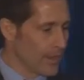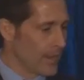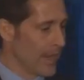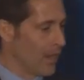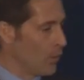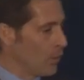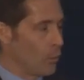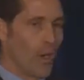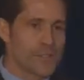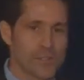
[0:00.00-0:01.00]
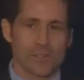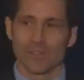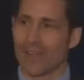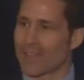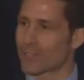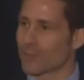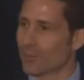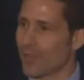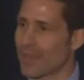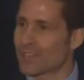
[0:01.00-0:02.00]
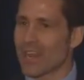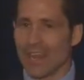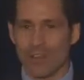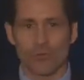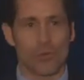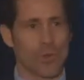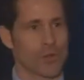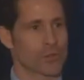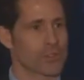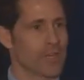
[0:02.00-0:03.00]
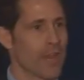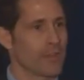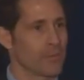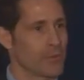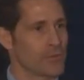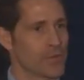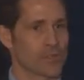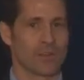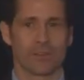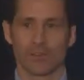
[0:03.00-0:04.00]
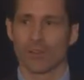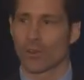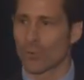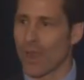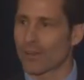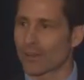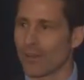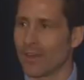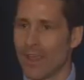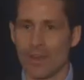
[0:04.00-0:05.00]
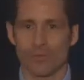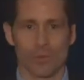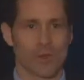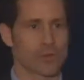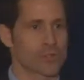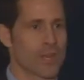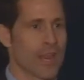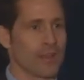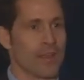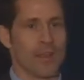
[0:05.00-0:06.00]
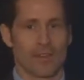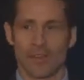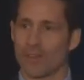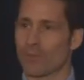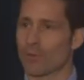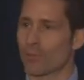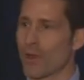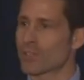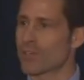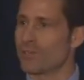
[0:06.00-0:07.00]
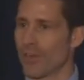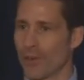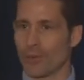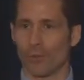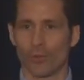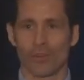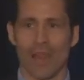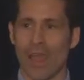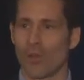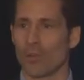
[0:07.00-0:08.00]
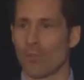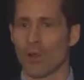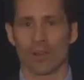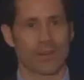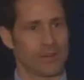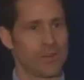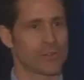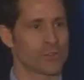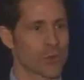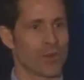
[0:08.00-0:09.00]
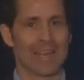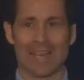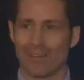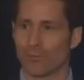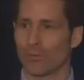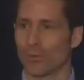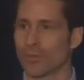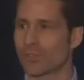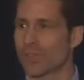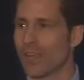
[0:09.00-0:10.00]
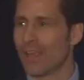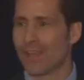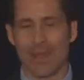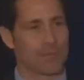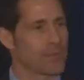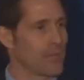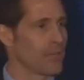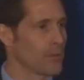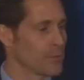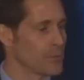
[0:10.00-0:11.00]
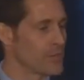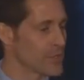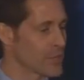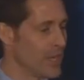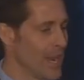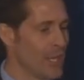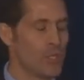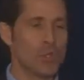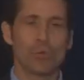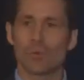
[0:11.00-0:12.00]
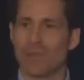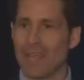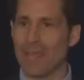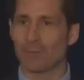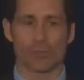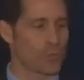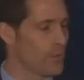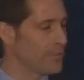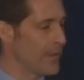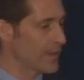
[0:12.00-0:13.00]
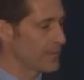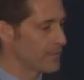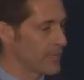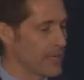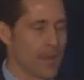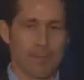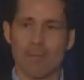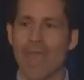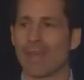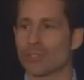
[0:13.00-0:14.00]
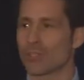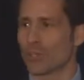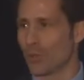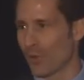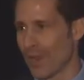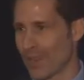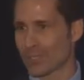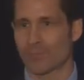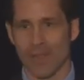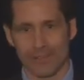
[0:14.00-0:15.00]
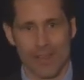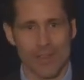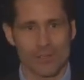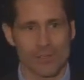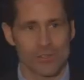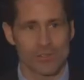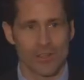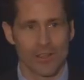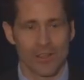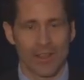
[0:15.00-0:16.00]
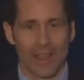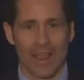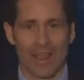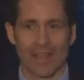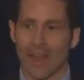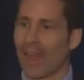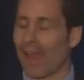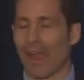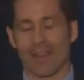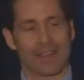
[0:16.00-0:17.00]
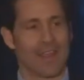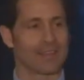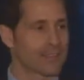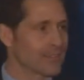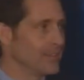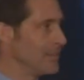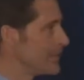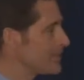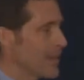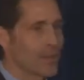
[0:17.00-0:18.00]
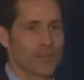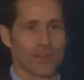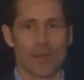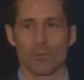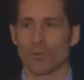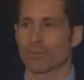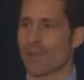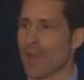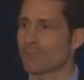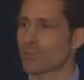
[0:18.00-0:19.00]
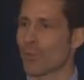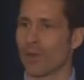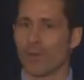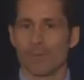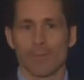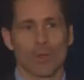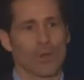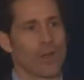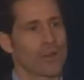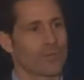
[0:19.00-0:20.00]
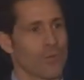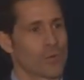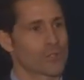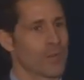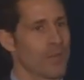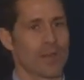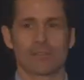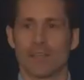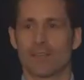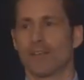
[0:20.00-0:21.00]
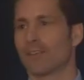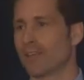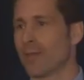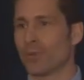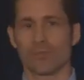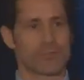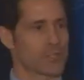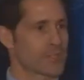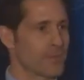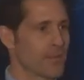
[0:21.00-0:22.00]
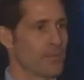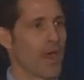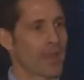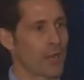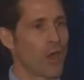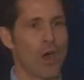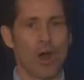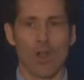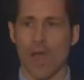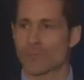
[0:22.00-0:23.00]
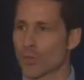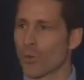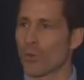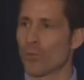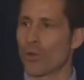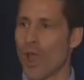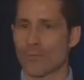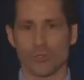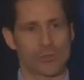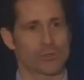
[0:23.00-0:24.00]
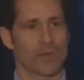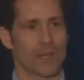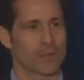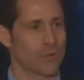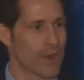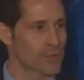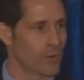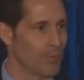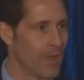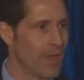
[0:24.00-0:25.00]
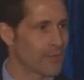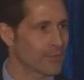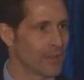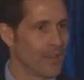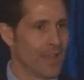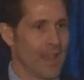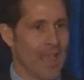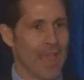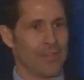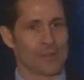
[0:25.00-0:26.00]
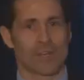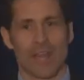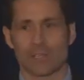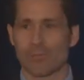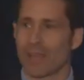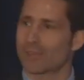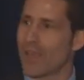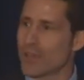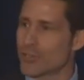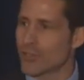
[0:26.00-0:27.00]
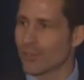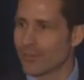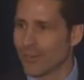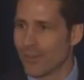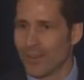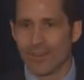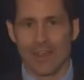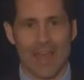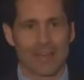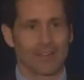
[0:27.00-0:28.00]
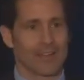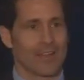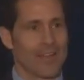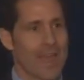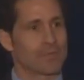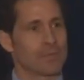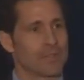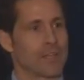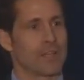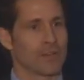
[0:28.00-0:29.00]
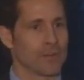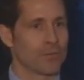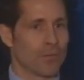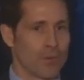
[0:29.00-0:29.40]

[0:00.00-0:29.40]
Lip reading: Now, once that's in place, if you understand the position correctly, and if you understand the different pricing variables and how the market conditions are going to influence that particular position, you will be able to effectively manage your expectations. And I can't even tell you the number of times where, a lot of folks come in. I'll take the example of just simply buying a call option or a put option to trade a directional bias. And there's an expectation that that particular